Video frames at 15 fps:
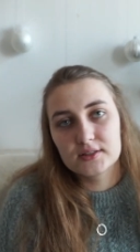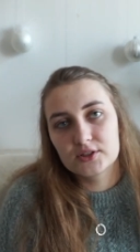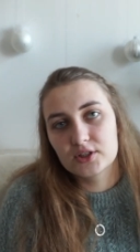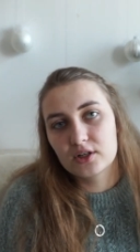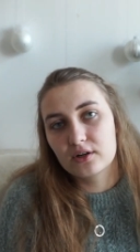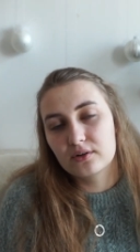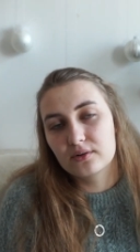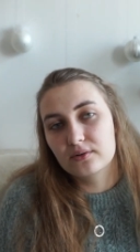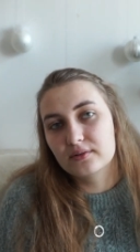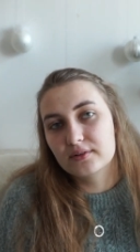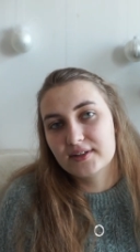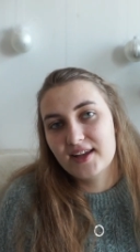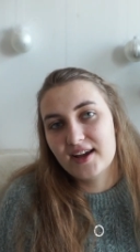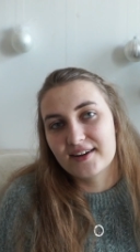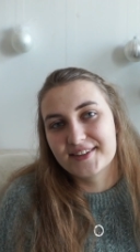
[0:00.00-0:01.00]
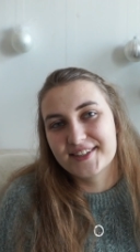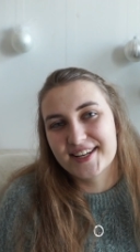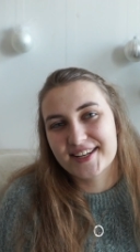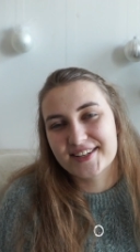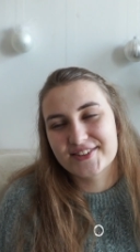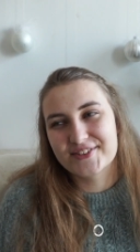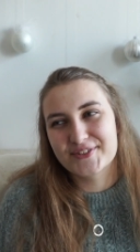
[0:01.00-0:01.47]
So yeah,
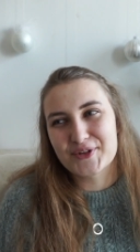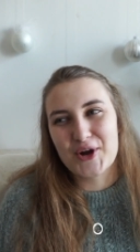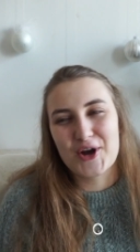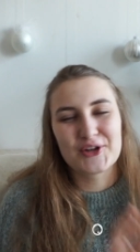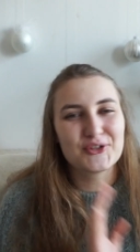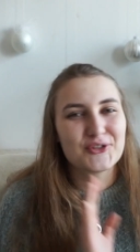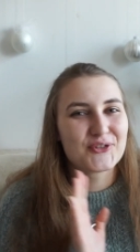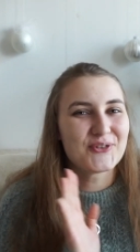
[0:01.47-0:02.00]
next on